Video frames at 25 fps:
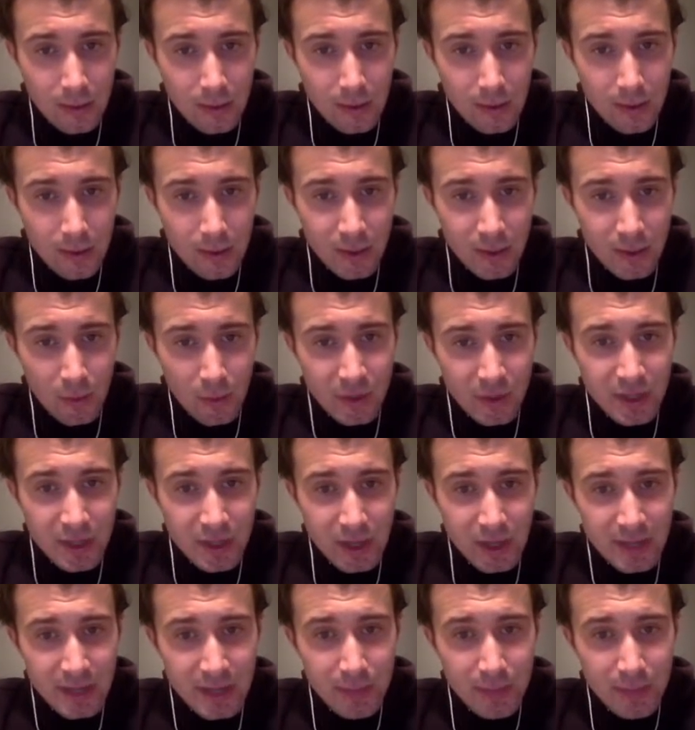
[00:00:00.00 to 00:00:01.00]
So what's the
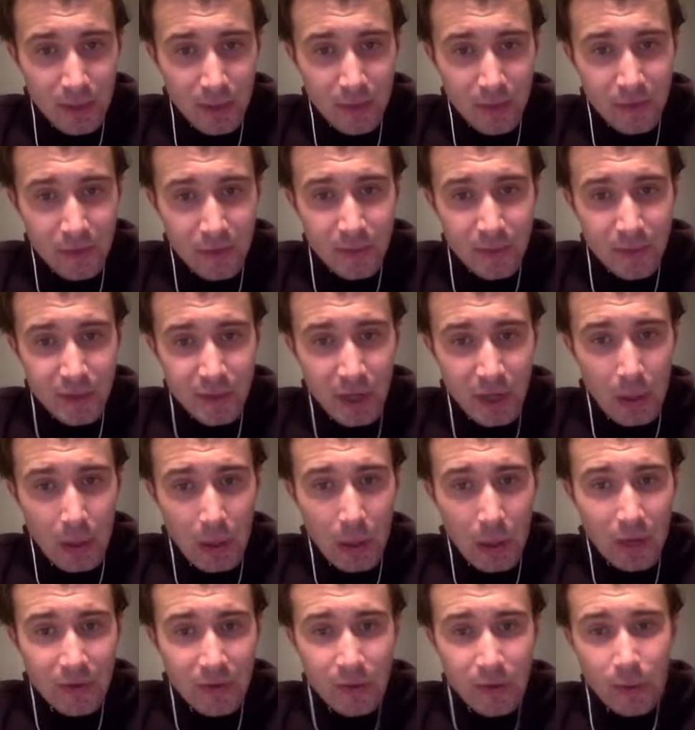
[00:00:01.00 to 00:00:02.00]
next mod for the Pajero
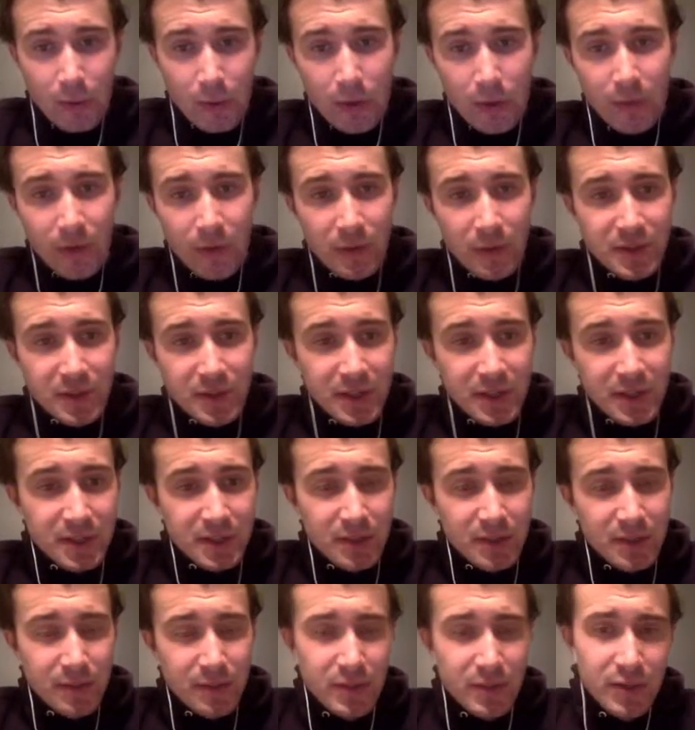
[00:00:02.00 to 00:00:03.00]
after 12 volt
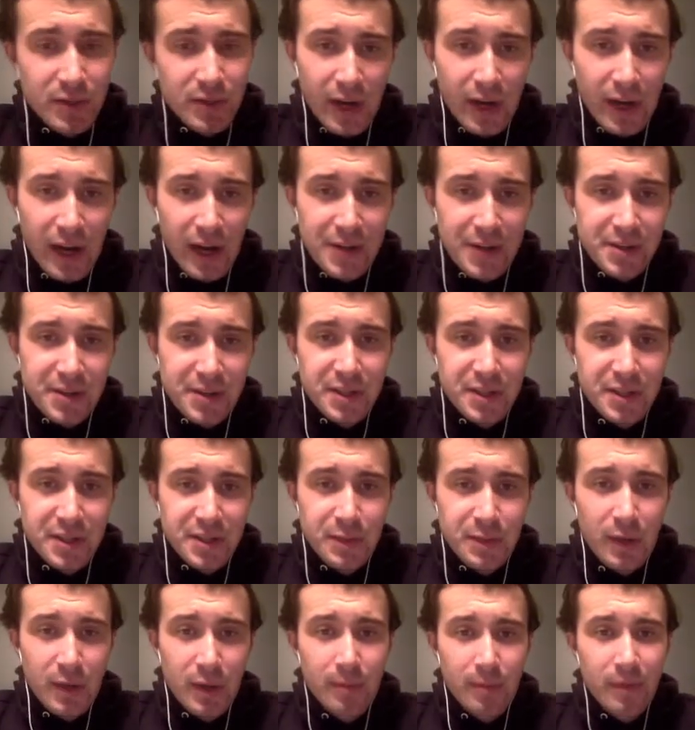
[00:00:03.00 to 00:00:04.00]
system? Sort of answered this
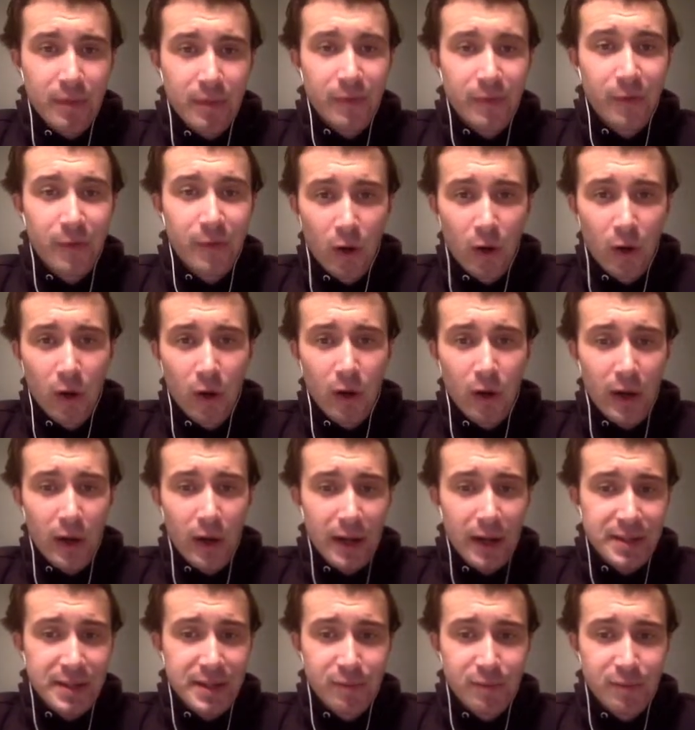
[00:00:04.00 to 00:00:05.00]
one before.
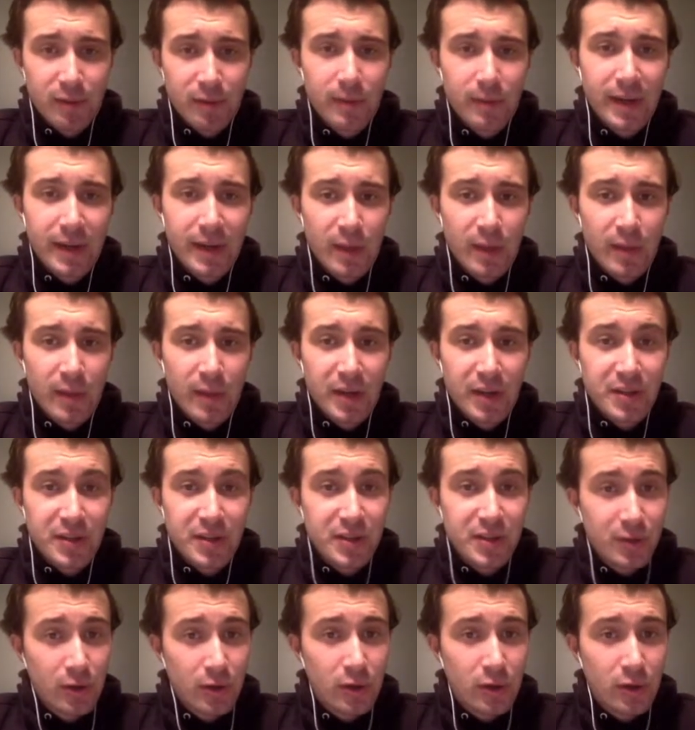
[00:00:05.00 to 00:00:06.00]
It's probably going to be a
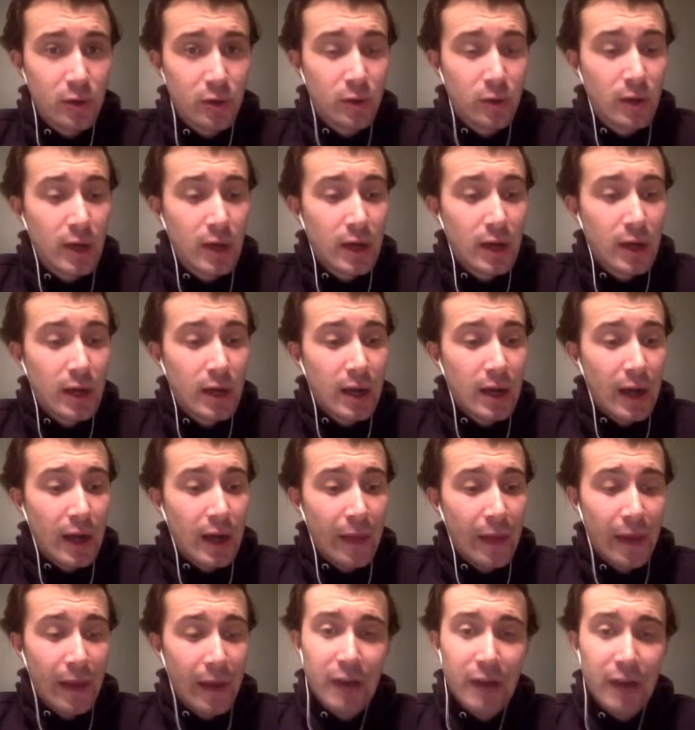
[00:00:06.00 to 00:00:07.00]
snorkel, and
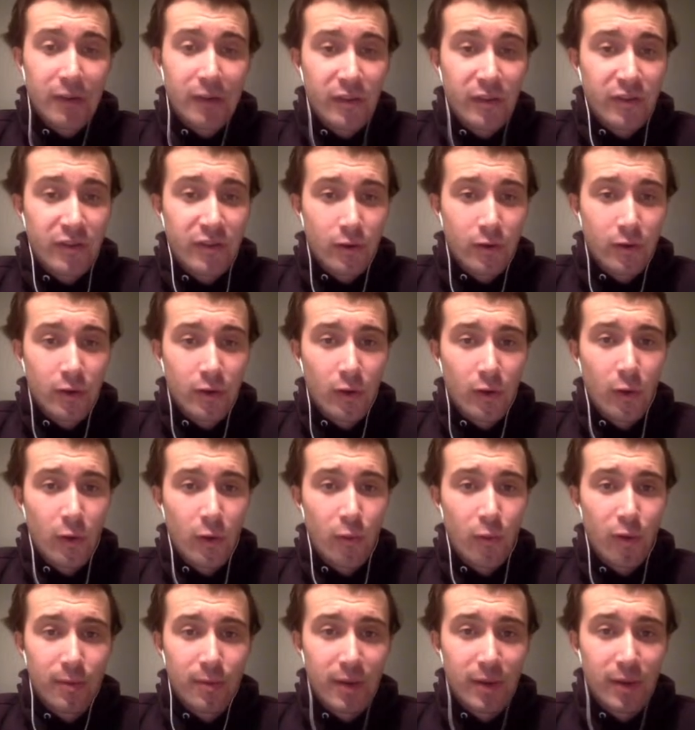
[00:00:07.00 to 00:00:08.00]
then after the snorkel,
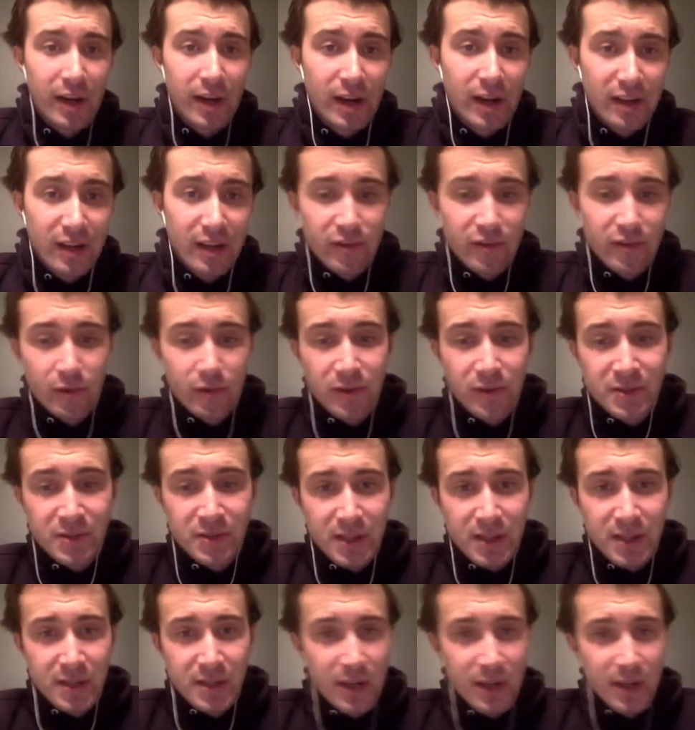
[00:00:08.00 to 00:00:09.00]
probably an exhaust.
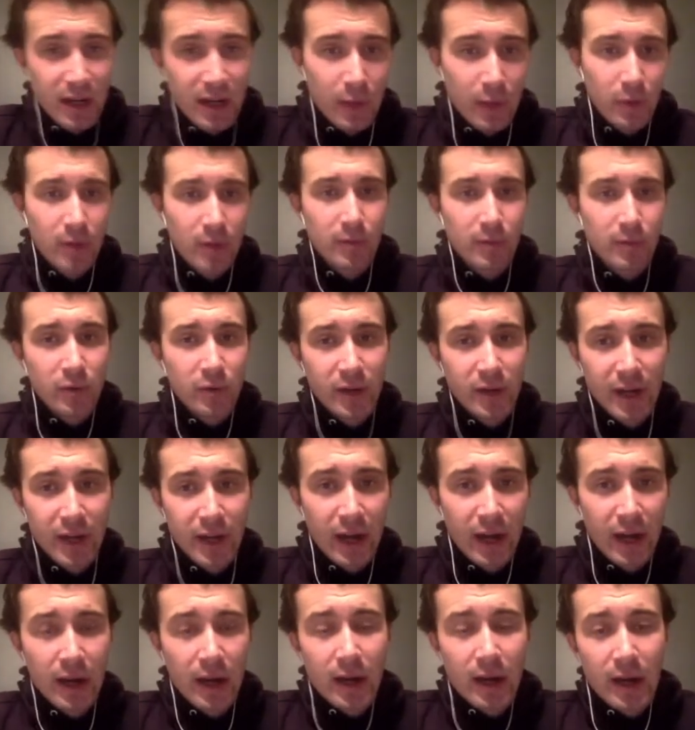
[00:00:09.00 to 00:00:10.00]
That's kind of what I'm looking
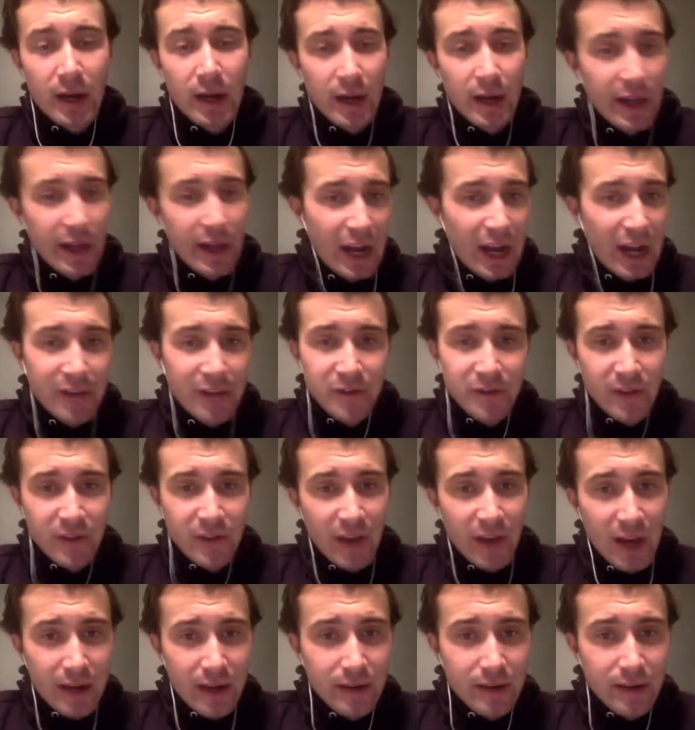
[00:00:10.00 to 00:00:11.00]
at. And after
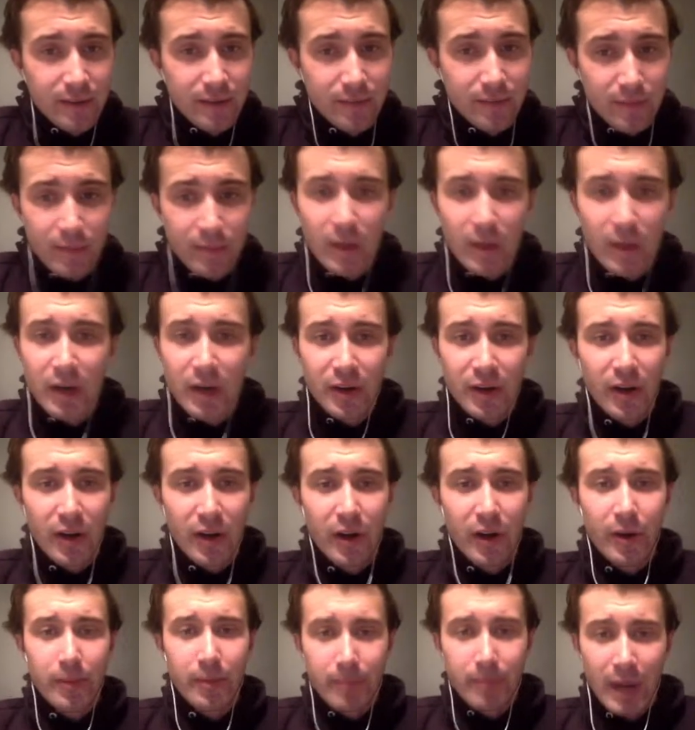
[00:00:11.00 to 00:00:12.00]
that, I don't
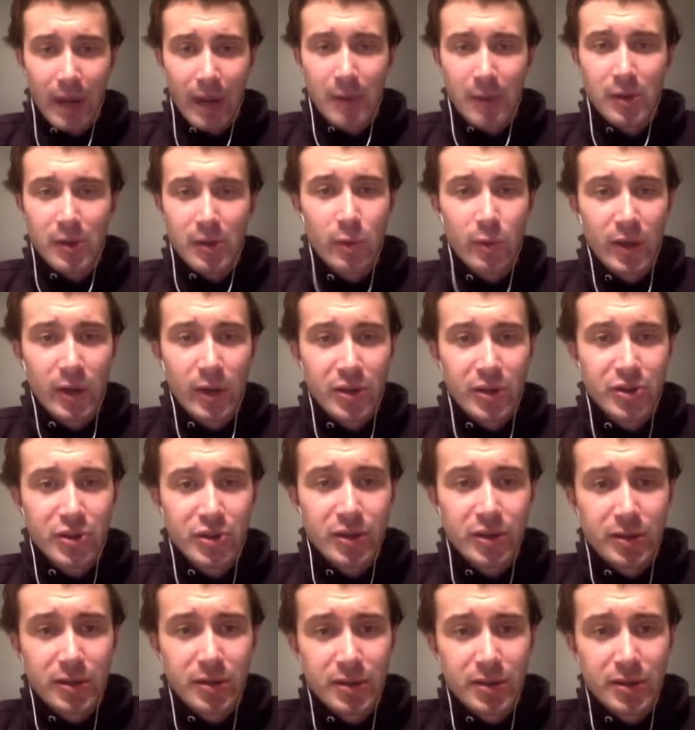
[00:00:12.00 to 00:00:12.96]
know, maybe a winch.